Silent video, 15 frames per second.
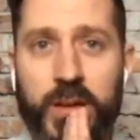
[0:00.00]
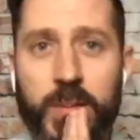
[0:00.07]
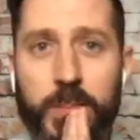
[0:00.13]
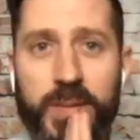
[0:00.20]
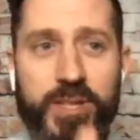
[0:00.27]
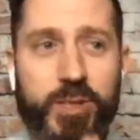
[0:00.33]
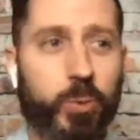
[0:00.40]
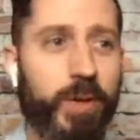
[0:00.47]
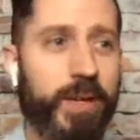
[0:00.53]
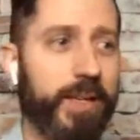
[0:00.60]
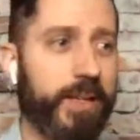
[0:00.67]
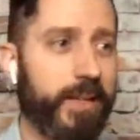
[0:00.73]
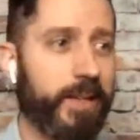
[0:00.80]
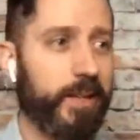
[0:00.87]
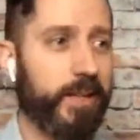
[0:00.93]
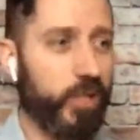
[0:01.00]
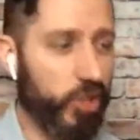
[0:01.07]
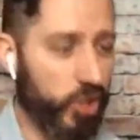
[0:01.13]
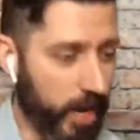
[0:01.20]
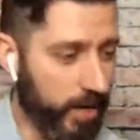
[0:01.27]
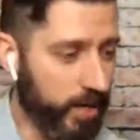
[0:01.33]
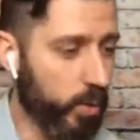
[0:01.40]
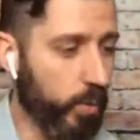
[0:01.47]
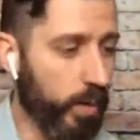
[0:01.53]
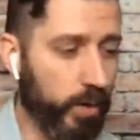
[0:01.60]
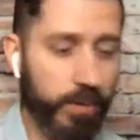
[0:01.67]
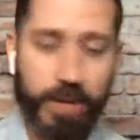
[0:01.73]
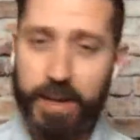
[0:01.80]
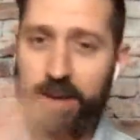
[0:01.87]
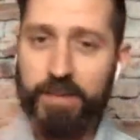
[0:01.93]
between
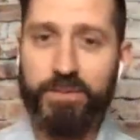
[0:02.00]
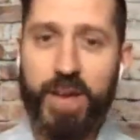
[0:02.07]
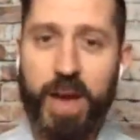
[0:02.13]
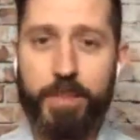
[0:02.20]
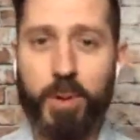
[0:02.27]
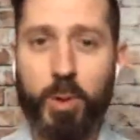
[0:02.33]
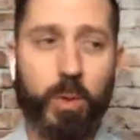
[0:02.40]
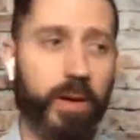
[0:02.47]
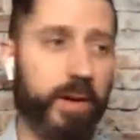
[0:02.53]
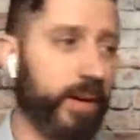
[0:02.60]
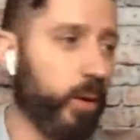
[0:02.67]
January and February,